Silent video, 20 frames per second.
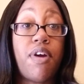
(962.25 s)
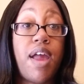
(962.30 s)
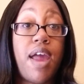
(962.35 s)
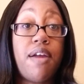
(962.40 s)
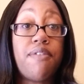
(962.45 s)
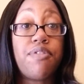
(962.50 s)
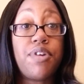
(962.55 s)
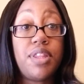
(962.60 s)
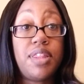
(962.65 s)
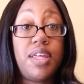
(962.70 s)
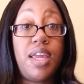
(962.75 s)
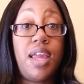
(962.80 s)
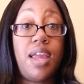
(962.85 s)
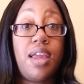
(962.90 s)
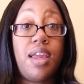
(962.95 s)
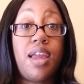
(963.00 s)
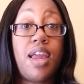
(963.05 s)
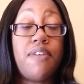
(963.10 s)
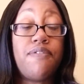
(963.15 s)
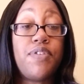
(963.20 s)

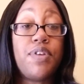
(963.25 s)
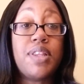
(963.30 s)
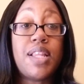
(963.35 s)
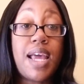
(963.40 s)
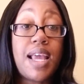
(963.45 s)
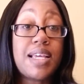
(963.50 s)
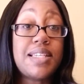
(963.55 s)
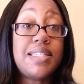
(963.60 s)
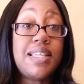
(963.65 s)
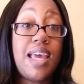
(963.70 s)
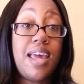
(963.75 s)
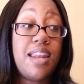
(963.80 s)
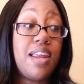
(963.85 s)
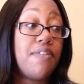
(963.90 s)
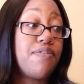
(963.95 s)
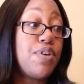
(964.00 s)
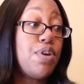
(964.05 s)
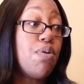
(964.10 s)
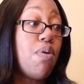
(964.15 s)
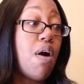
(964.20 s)
everything. If you, like I said,
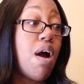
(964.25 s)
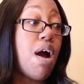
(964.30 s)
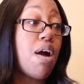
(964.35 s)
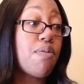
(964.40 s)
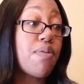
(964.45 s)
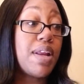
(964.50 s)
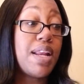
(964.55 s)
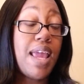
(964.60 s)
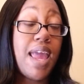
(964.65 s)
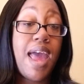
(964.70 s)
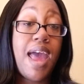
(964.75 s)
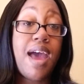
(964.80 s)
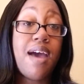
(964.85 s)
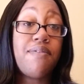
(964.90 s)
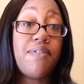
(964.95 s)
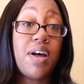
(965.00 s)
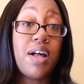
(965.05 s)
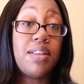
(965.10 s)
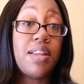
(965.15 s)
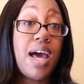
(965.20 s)
if you already
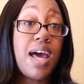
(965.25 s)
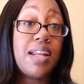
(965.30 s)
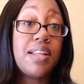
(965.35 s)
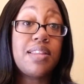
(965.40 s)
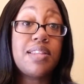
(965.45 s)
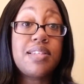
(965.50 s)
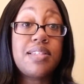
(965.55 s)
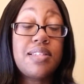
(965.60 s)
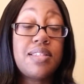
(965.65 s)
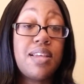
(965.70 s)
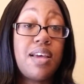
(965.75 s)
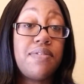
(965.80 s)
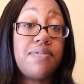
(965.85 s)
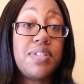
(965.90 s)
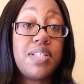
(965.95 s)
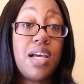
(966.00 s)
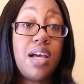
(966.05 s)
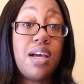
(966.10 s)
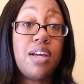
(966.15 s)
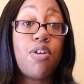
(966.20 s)
have a lot of this stuff
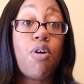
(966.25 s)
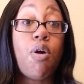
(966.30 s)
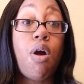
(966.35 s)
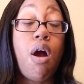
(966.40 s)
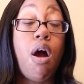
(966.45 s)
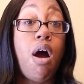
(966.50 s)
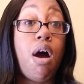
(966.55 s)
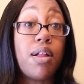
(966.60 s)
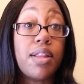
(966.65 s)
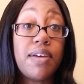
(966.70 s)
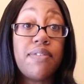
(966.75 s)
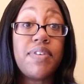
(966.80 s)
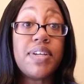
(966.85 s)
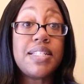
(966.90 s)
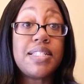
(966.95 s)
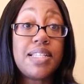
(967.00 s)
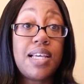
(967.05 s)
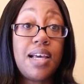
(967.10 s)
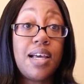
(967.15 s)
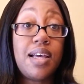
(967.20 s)
done or all of
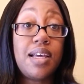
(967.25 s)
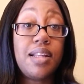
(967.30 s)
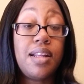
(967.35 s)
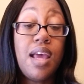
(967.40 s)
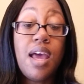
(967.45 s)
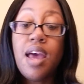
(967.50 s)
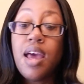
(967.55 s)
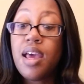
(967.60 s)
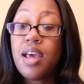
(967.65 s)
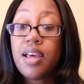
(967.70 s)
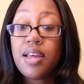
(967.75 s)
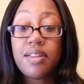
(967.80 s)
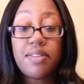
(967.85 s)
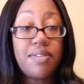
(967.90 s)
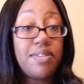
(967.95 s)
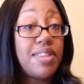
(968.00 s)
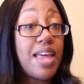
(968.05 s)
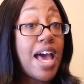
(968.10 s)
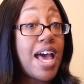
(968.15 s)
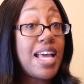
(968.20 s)
it done,
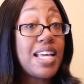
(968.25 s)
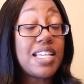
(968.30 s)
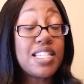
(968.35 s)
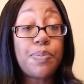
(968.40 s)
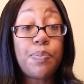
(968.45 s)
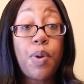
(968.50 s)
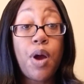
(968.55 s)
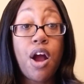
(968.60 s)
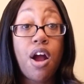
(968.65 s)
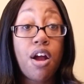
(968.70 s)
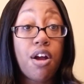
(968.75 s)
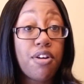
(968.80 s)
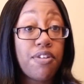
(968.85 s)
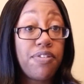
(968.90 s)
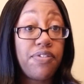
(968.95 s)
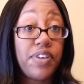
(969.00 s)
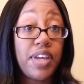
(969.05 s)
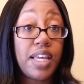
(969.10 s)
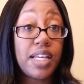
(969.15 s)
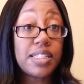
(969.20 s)
that is
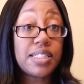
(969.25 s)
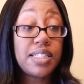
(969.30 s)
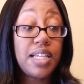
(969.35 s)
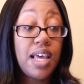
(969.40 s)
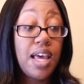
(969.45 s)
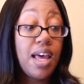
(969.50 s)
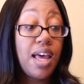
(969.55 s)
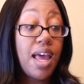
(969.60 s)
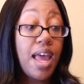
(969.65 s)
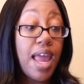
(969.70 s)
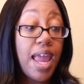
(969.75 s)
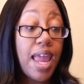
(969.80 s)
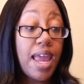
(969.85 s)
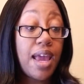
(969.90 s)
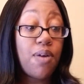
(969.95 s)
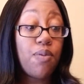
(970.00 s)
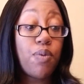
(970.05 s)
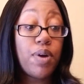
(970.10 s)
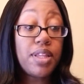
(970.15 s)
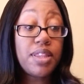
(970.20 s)
perfect.
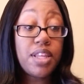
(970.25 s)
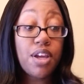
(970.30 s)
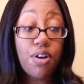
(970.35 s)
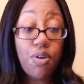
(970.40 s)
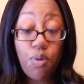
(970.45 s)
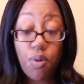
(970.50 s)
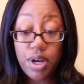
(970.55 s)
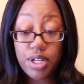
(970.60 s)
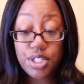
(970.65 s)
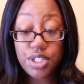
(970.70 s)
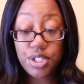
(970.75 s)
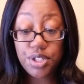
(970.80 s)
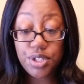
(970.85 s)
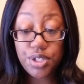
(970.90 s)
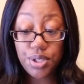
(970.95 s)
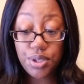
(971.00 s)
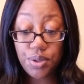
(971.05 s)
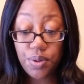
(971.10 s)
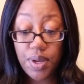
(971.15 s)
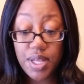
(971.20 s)
And what they're going to
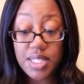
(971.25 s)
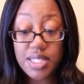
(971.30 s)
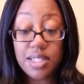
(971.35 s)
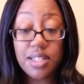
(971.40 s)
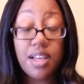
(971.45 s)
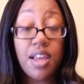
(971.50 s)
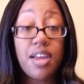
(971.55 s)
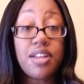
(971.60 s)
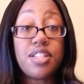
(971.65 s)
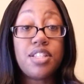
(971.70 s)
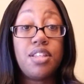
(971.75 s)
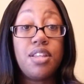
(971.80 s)
do is look at